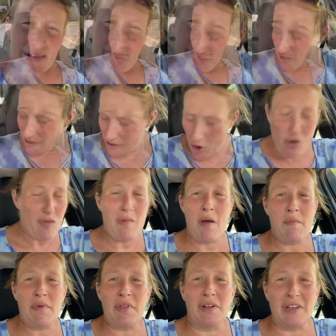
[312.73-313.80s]
I don't
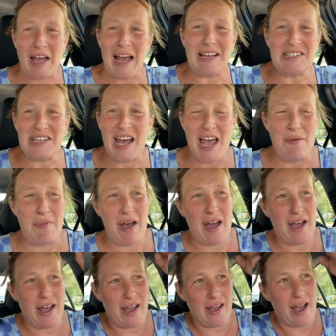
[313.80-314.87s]
remember the last time
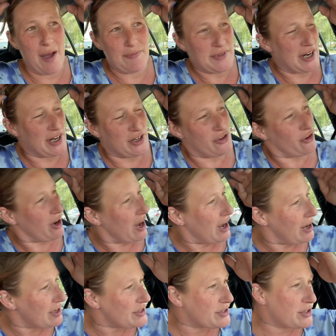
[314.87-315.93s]
I updated you
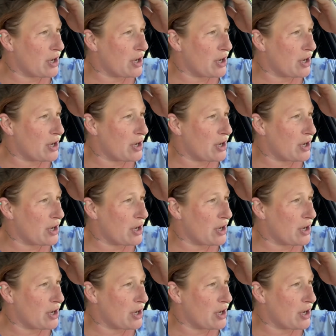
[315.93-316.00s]
guys,